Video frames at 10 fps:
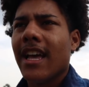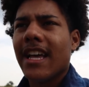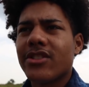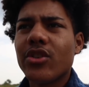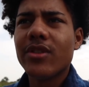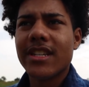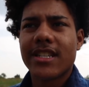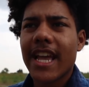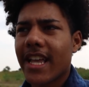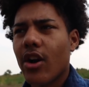as soon as
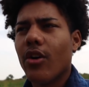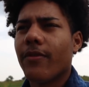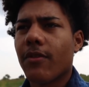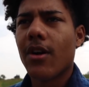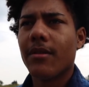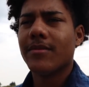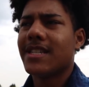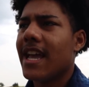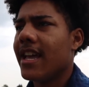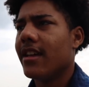they go from,
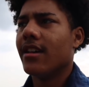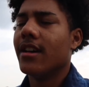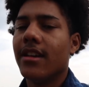say,